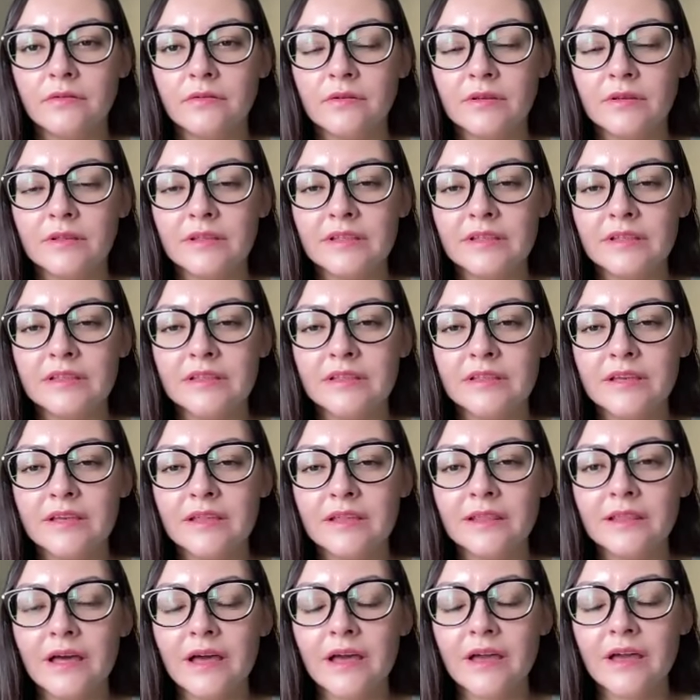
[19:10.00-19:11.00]
feeling the
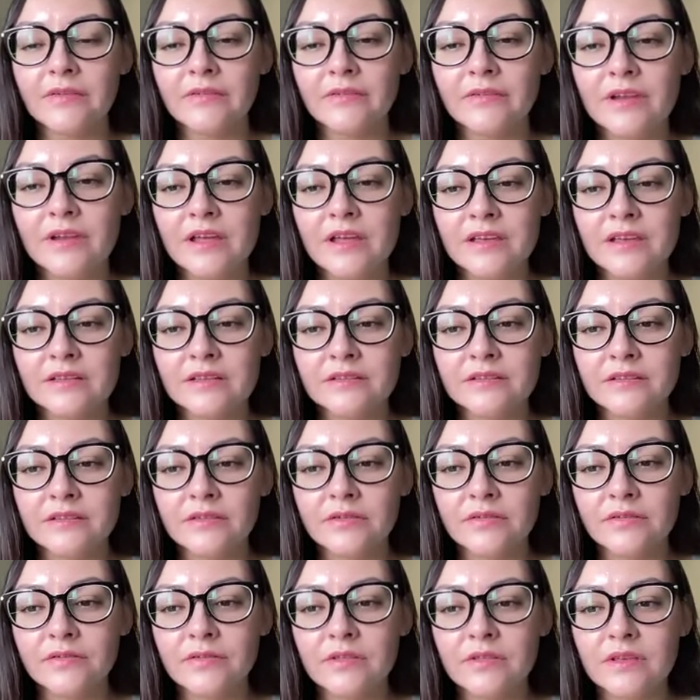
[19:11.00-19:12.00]
aliveness
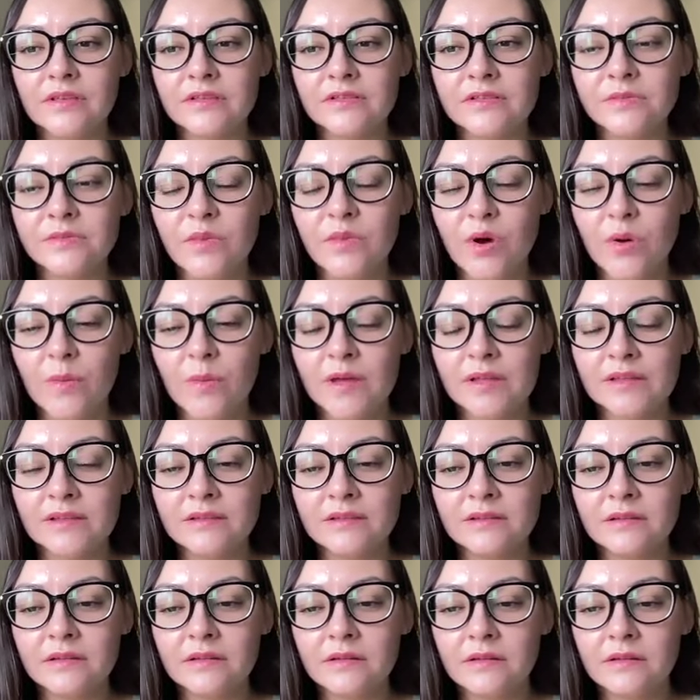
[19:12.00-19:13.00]
of this
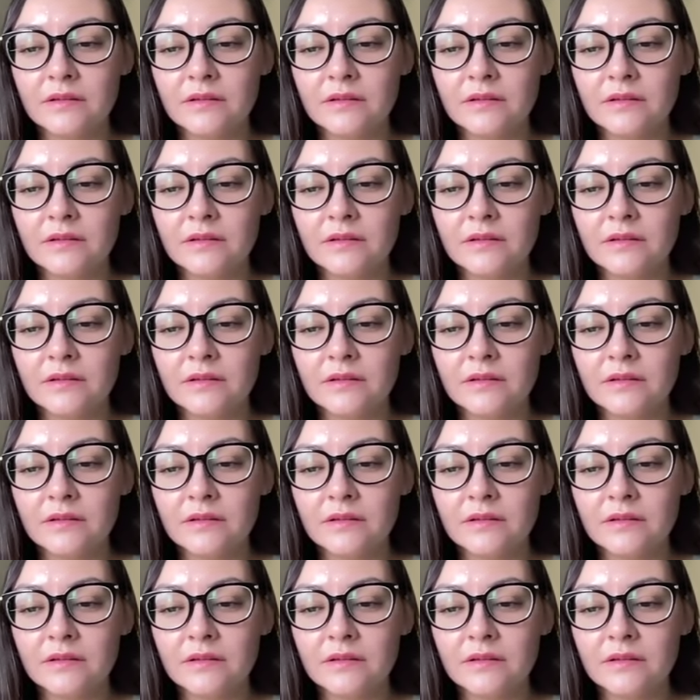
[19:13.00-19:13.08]
moment.